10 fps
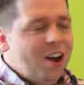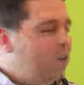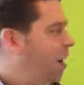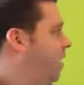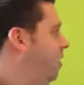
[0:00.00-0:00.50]

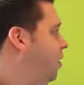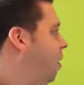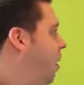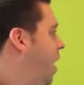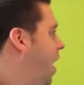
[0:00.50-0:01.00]
Okay,
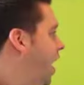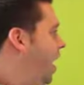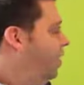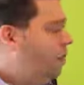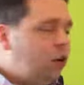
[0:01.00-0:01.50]
so
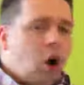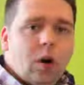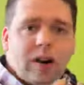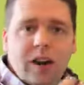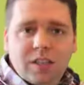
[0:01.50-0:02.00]
the
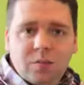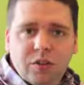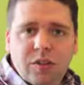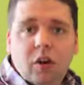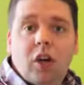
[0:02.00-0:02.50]
current
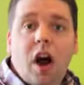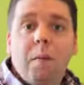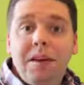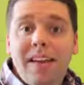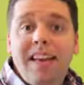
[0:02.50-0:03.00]
customers that are
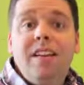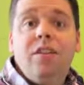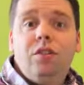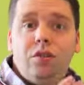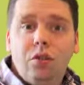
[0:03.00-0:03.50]
coming
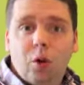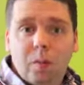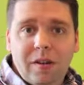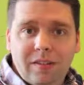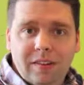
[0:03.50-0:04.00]
into your
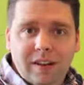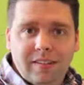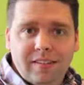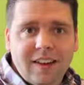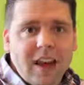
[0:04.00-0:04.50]

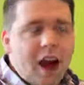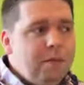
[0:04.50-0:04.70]
business.